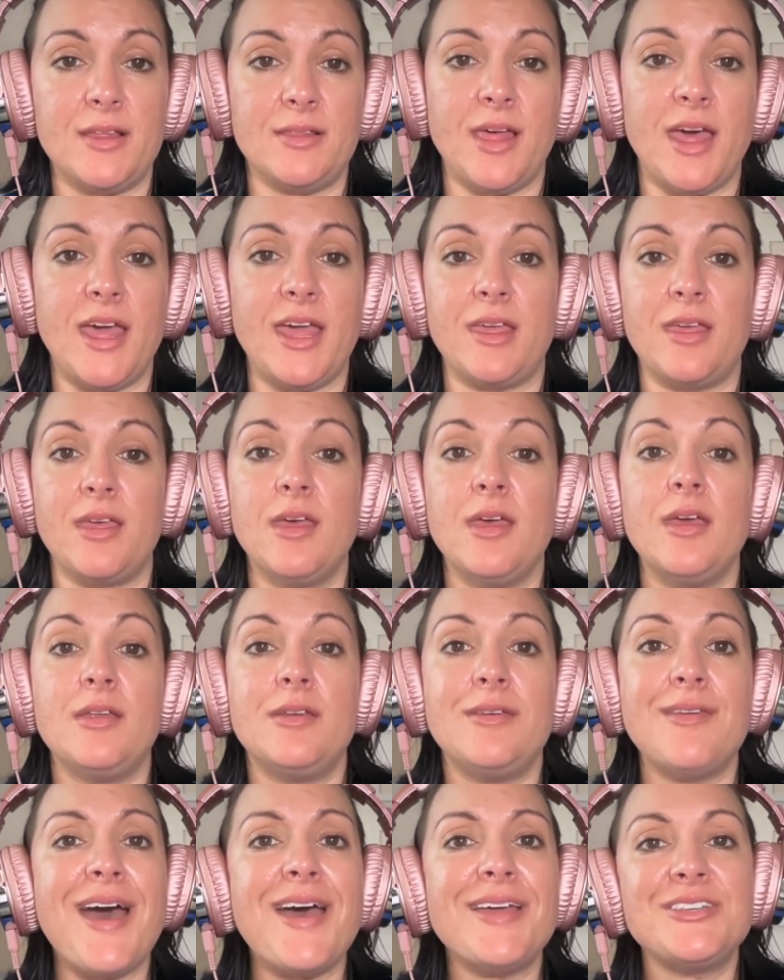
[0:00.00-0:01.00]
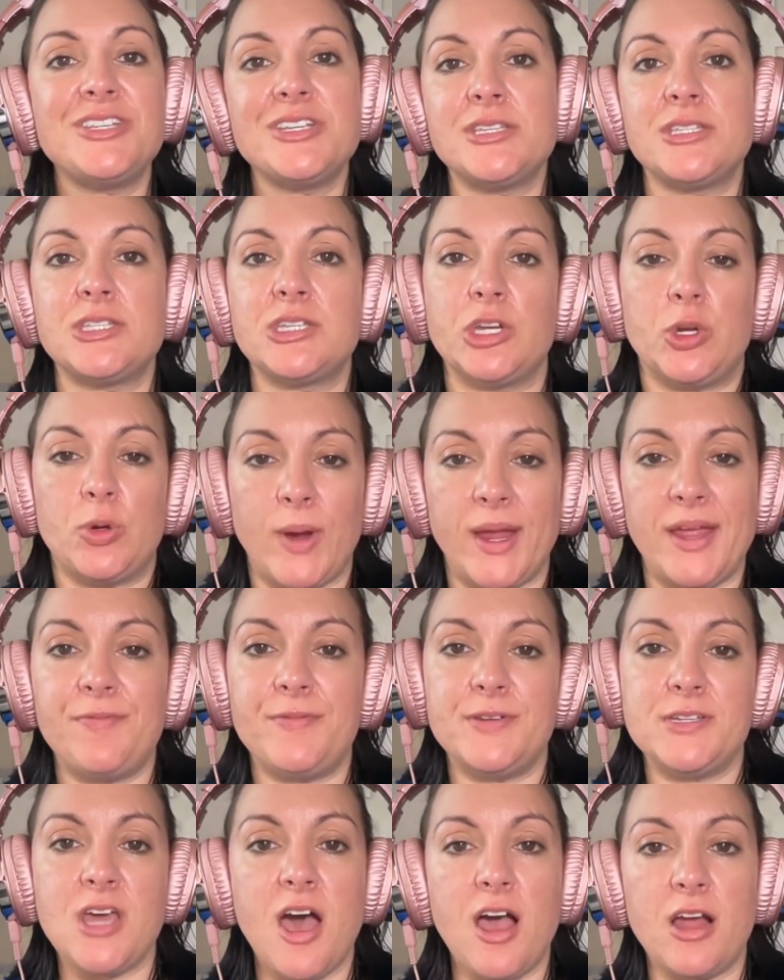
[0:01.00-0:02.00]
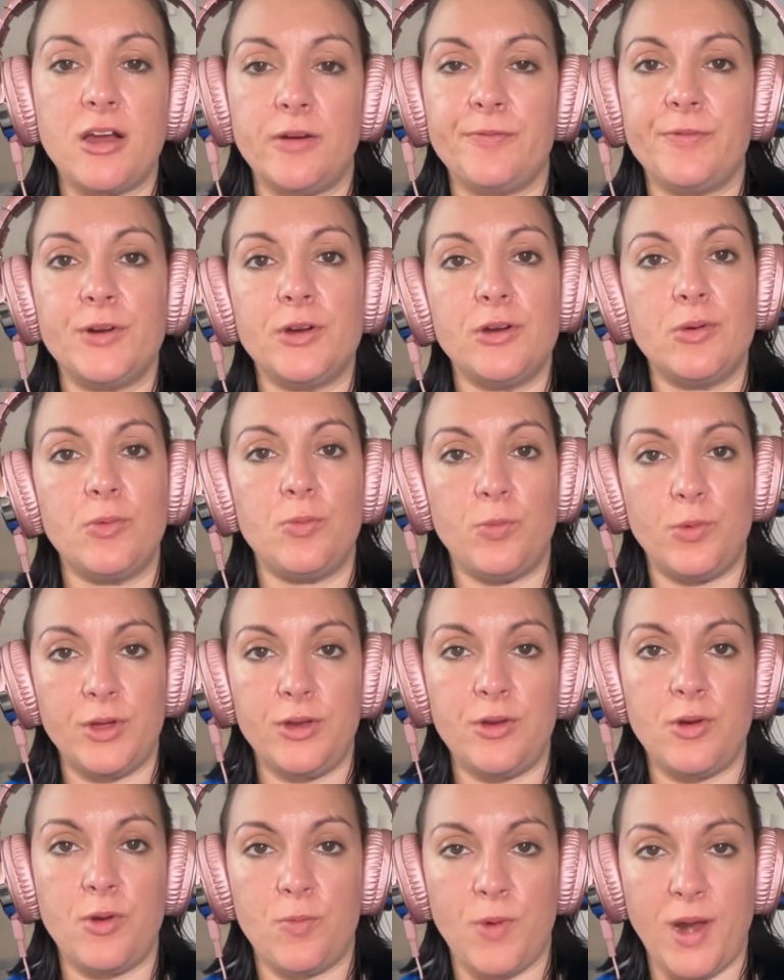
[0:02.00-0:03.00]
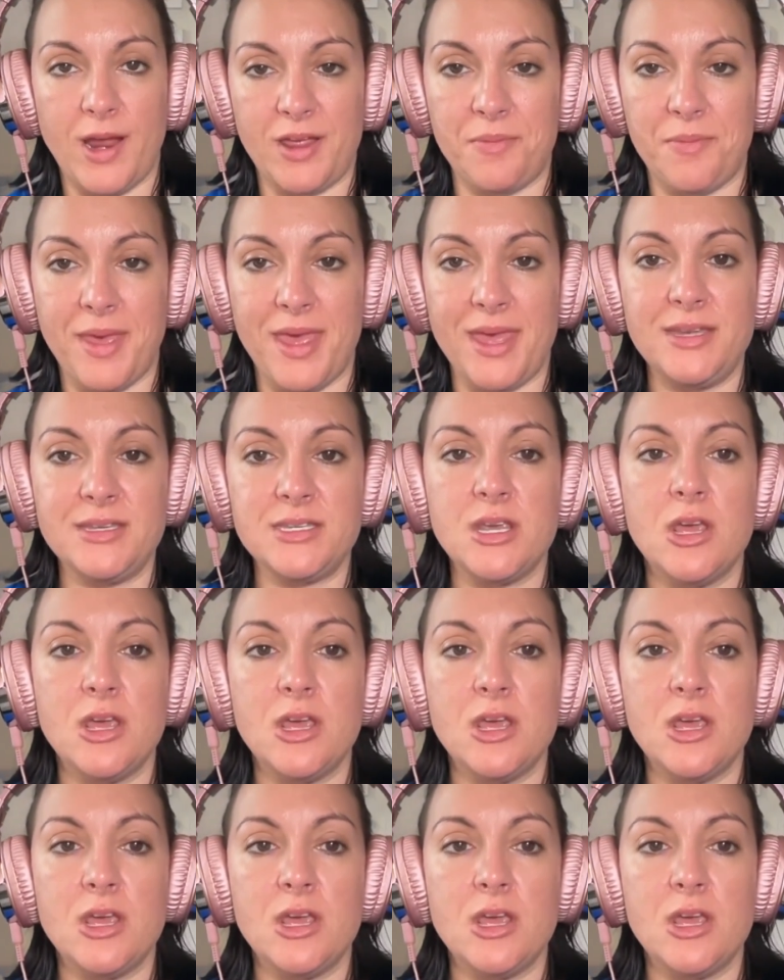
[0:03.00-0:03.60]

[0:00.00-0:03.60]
like not just great photographer would recommend.